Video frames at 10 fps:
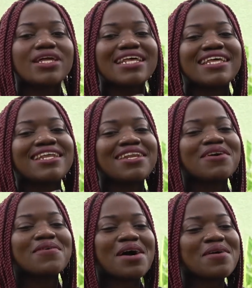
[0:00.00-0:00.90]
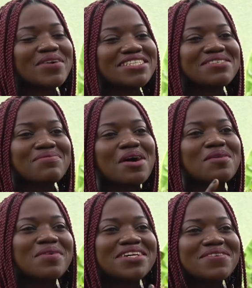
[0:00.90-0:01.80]
Weda de ne huwa benti
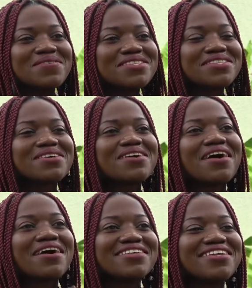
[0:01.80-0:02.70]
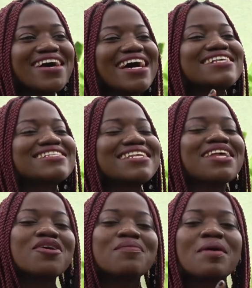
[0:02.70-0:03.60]
ma ubodi nguso. Oda
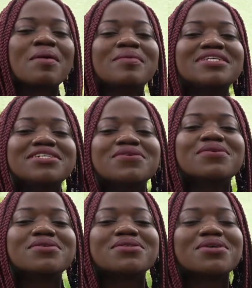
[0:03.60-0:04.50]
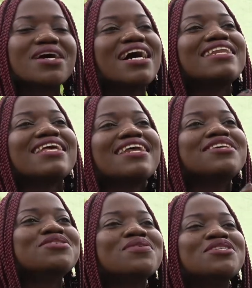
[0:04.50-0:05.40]
ensa na upa ma mini guso.
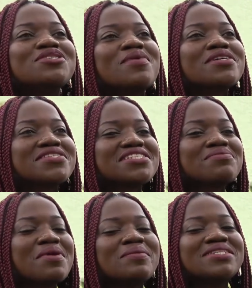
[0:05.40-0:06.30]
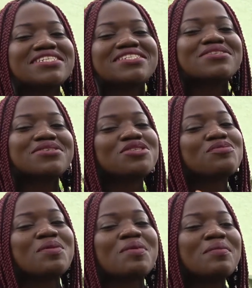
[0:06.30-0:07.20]
Na juo juma sinti ma mini
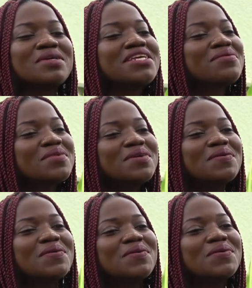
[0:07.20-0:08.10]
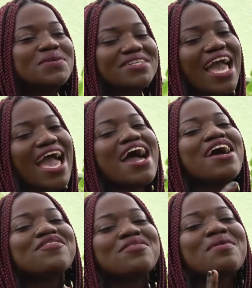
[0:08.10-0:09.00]
juso. Baby, I'm in the mood.
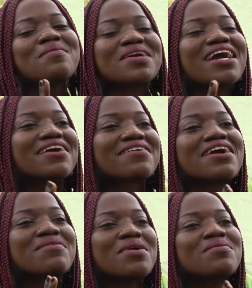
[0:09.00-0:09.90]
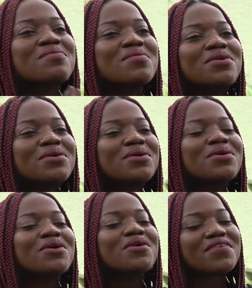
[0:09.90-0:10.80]
Tribe make a cry, baby,
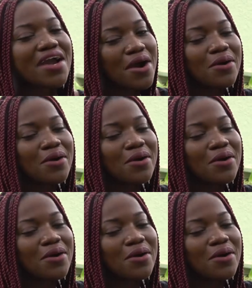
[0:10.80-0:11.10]
move.